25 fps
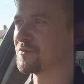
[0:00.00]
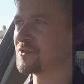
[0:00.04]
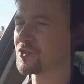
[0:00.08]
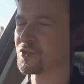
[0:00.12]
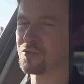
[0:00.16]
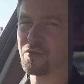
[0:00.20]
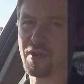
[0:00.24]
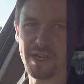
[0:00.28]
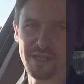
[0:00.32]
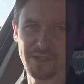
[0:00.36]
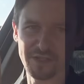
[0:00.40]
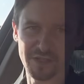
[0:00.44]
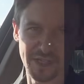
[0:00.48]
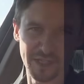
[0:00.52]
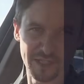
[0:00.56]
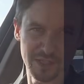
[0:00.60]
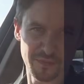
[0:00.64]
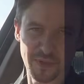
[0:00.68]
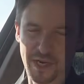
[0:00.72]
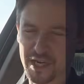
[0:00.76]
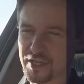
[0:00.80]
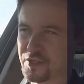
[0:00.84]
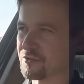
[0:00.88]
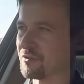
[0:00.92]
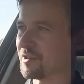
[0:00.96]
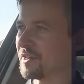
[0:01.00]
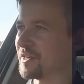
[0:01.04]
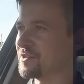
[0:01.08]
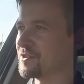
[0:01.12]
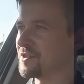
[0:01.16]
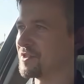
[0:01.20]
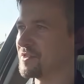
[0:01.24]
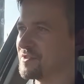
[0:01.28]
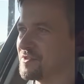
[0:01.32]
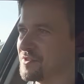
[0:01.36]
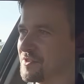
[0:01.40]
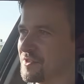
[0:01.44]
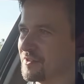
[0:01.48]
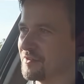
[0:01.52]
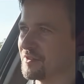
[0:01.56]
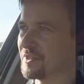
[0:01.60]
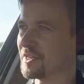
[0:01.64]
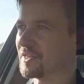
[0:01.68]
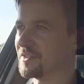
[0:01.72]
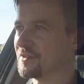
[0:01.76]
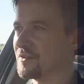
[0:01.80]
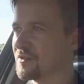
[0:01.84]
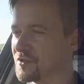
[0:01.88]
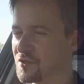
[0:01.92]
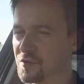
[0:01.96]
straight 6 petrol engines. You know, you
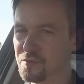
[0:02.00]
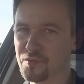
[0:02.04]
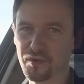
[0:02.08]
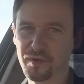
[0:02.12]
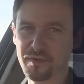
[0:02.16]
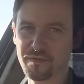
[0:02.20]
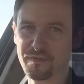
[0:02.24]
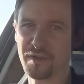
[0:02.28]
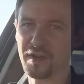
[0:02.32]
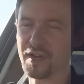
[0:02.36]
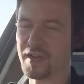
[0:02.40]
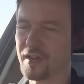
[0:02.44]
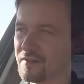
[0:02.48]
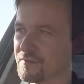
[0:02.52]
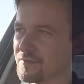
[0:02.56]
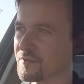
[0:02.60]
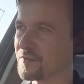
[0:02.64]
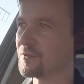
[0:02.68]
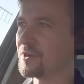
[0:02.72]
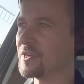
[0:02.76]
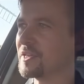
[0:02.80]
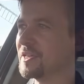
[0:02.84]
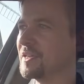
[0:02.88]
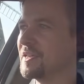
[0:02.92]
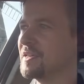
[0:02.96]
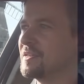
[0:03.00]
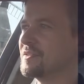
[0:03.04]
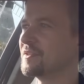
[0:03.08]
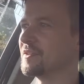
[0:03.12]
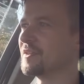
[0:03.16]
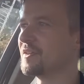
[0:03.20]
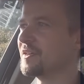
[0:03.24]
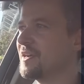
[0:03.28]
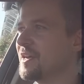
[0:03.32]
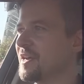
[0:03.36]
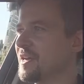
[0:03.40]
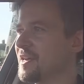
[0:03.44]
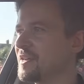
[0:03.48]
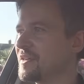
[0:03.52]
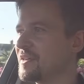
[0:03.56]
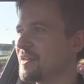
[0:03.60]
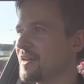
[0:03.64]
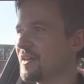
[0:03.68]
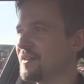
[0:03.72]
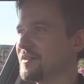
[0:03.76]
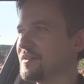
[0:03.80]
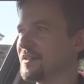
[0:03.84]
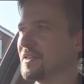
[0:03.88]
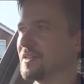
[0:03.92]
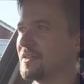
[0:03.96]
had 2.5, 3 litre. You
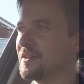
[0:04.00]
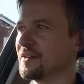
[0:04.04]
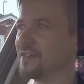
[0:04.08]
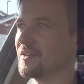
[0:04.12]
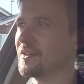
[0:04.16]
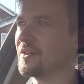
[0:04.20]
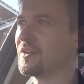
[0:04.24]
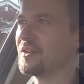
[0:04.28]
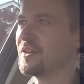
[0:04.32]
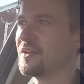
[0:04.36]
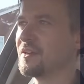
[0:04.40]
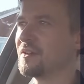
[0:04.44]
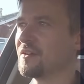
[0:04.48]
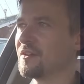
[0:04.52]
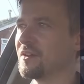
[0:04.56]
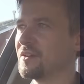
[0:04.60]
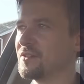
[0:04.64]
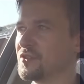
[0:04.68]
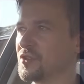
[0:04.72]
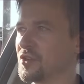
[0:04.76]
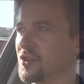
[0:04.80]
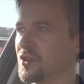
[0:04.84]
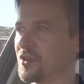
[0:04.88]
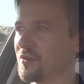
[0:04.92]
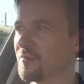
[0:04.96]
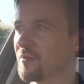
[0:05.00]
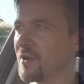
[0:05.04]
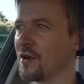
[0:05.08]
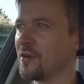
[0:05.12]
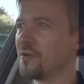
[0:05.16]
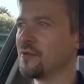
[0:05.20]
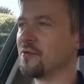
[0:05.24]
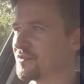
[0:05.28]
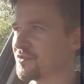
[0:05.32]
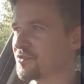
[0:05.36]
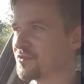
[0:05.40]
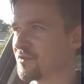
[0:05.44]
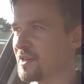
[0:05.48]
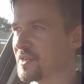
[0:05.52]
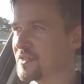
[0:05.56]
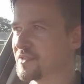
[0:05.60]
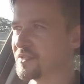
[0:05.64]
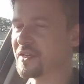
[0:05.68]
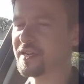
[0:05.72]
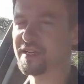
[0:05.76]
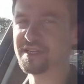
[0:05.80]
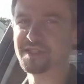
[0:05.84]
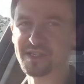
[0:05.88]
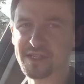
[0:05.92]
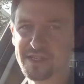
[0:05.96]
had a turbo straight
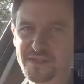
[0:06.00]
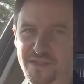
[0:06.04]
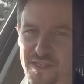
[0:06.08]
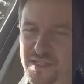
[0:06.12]
6 in